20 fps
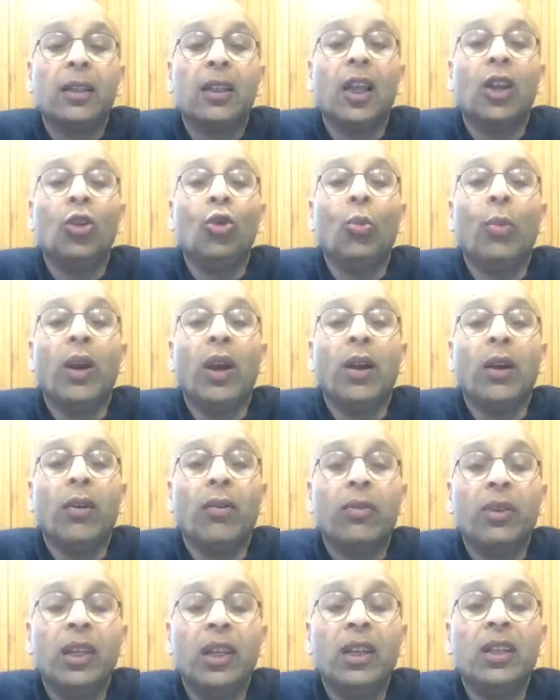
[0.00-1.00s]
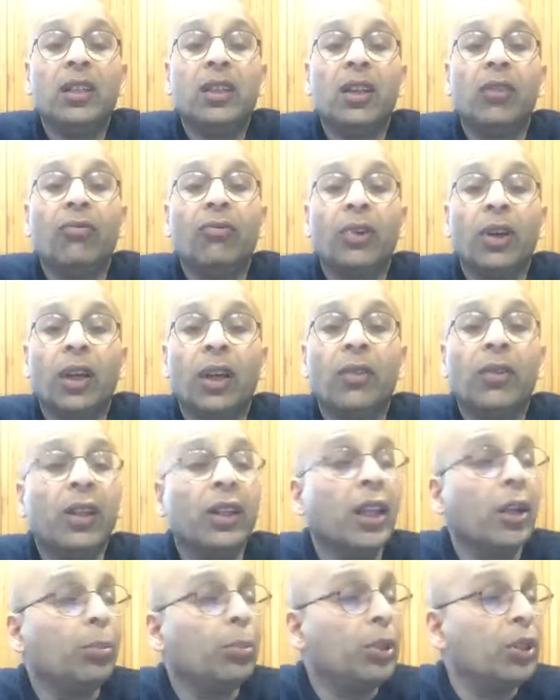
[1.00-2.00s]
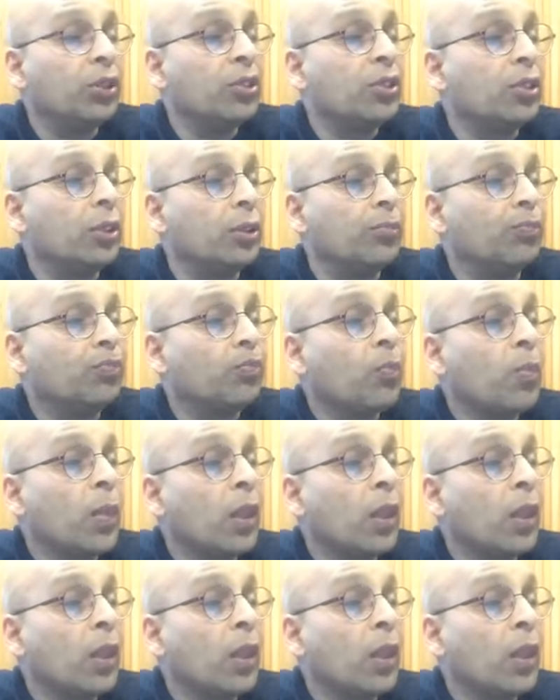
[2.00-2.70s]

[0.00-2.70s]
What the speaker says: then you may ease in forgiving that person.